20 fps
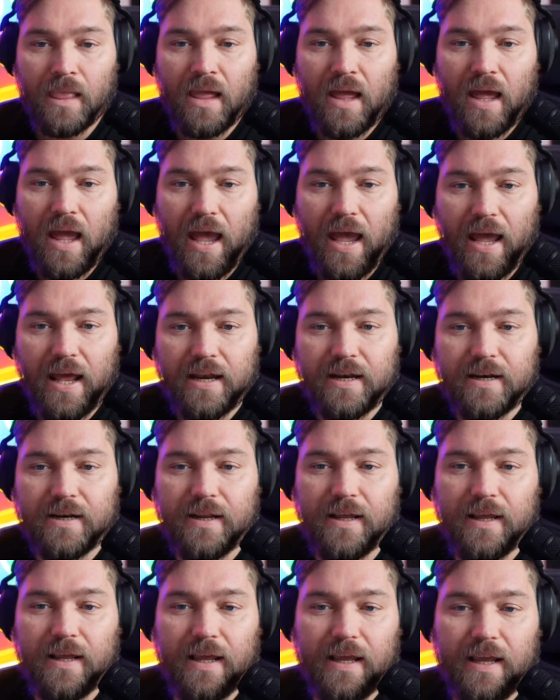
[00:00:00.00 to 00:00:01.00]
And
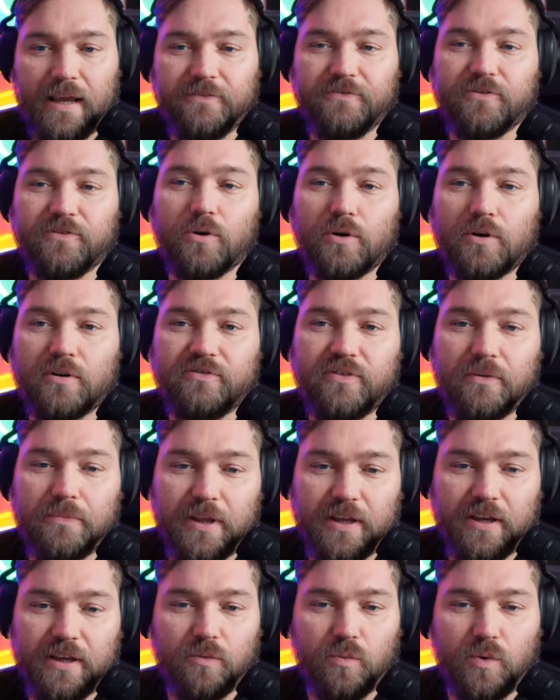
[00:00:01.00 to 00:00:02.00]
if you're
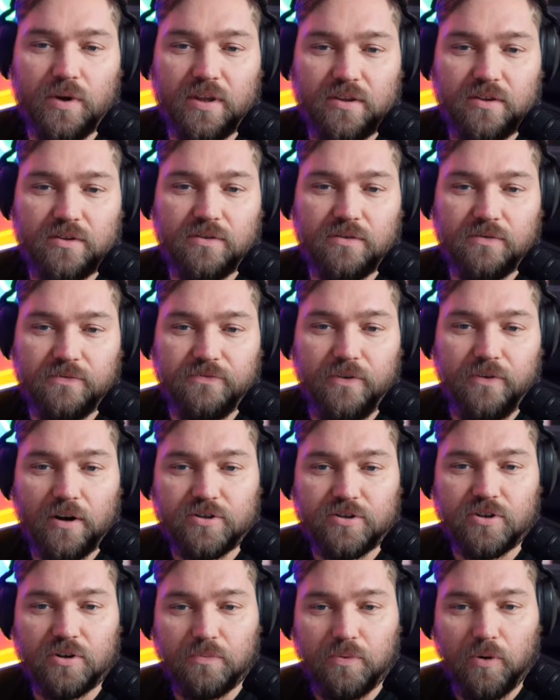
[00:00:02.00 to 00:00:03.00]
familiar with
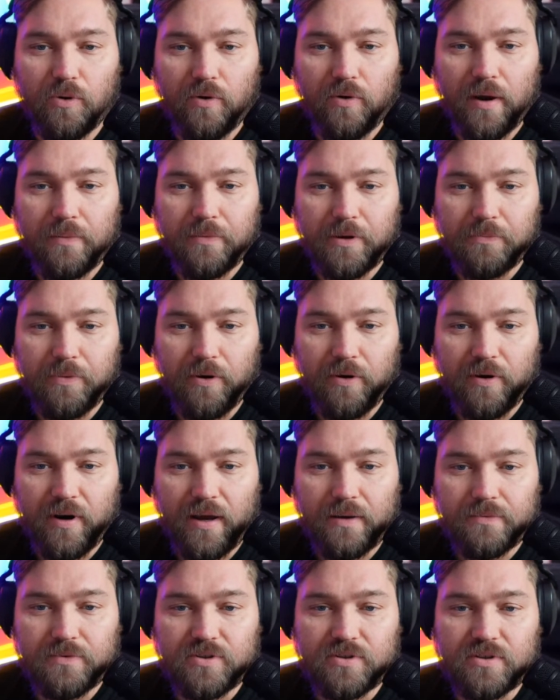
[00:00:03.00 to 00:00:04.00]
functional programming
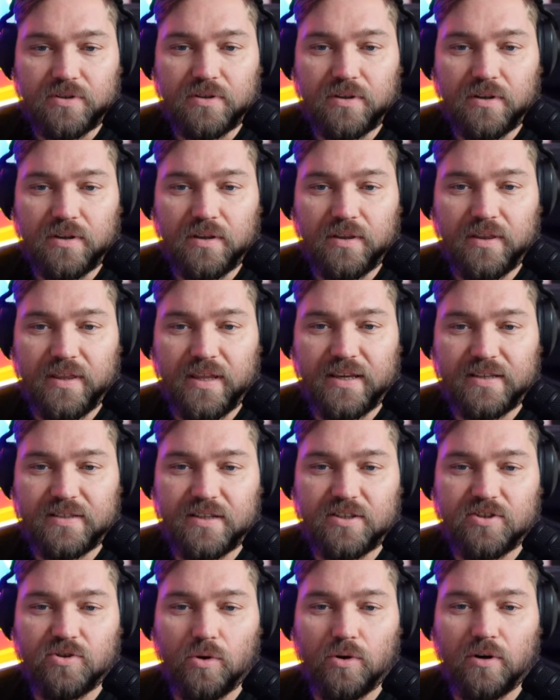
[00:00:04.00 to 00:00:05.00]
paradigms, this
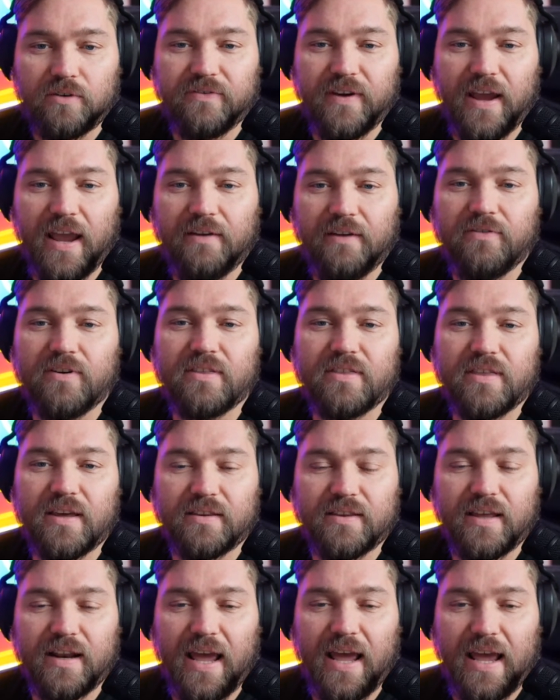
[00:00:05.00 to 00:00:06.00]
is sort of everything
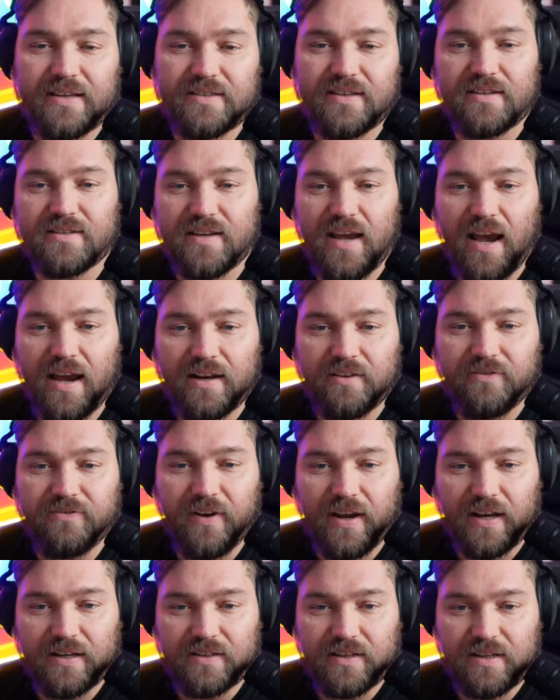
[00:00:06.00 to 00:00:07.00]
that has a side
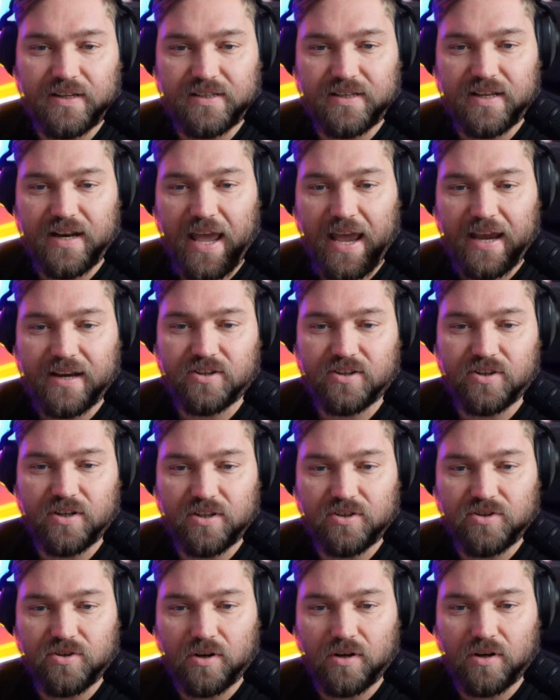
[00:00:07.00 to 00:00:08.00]
effect is an action
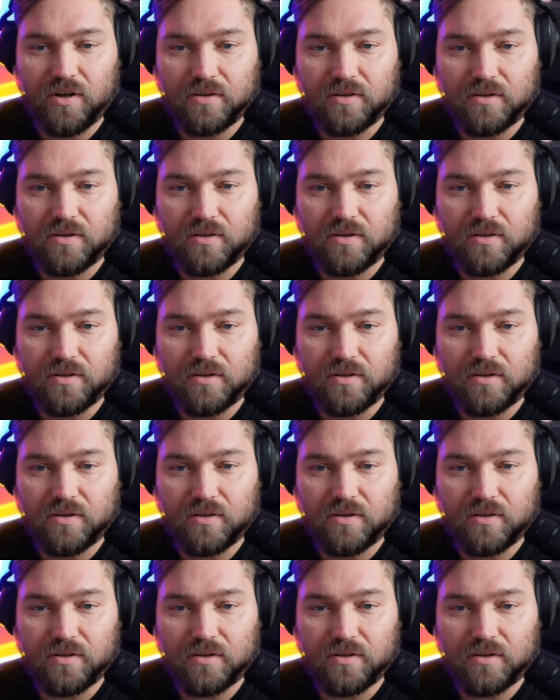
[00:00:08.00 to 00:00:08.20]
in Toddle.